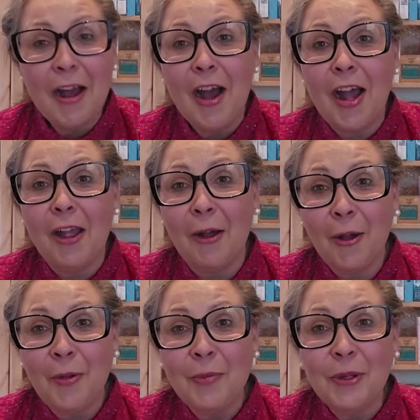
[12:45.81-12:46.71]
I
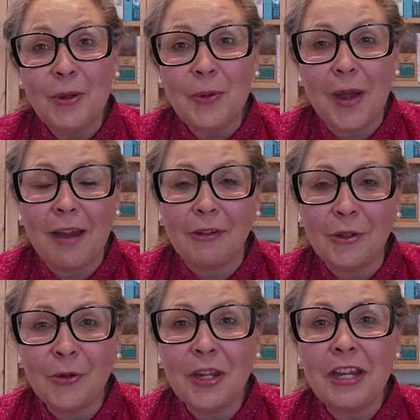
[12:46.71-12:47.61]
hope you are
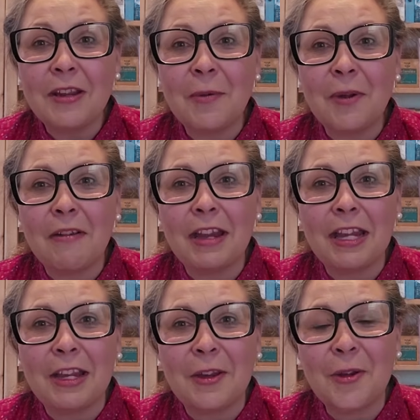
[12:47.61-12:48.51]
enjoying
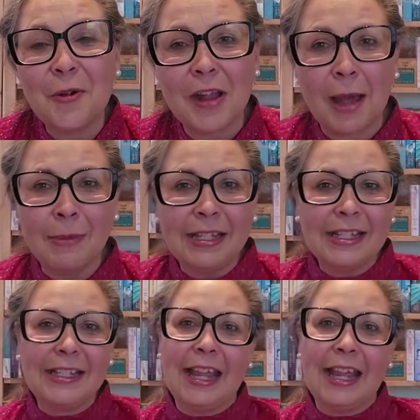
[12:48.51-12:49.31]
wearing your garments